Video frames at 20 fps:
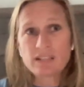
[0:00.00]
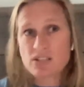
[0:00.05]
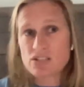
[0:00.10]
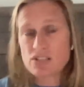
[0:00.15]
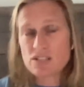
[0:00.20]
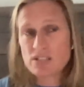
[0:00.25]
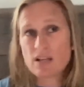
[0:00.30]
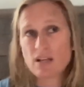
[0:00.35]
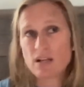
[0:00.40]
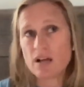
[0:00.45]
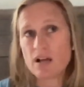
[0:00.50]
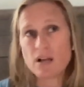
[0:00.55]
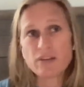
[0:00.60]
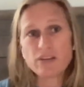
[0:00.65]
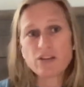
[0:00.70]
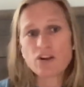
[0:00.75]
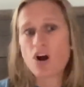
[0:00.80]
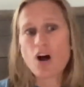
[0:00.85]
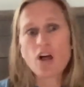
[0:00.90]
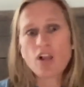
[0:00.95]

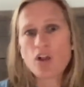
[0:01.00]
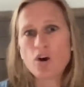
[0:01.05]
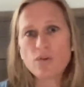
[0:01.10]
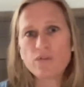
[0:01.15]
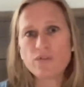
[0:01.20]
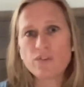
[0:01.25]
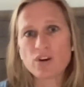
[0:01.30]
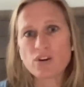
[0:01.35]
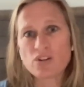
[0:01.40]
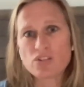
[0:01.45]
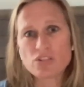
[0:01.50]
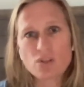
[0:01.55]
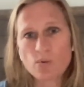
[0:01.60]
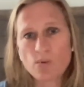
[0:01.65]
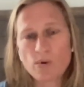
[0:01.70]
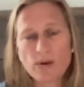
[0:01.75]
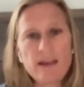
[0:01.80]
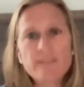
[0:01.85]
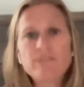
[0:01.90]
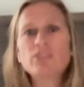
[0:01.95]
They're all over. So
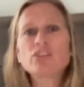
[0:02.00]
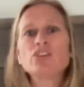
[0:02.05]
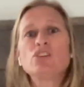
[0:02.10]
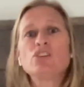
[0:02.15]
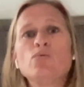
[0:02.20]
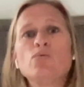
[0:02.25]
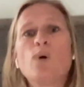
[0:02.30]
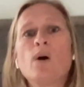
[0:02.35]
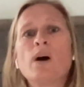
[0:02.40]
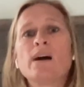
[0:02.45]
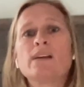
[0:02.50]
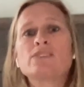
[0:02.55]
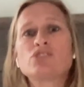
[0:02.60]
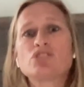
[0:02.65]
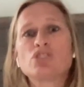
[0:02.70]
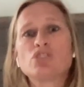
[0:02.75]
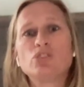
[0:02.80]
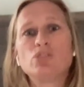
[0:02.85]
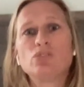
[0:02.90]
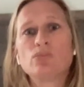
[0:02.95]
whatever want
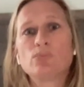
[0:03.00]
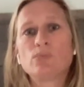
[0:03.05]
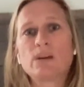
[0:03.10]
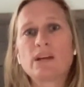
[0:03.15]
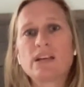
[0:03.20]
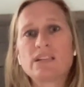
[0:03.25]
to,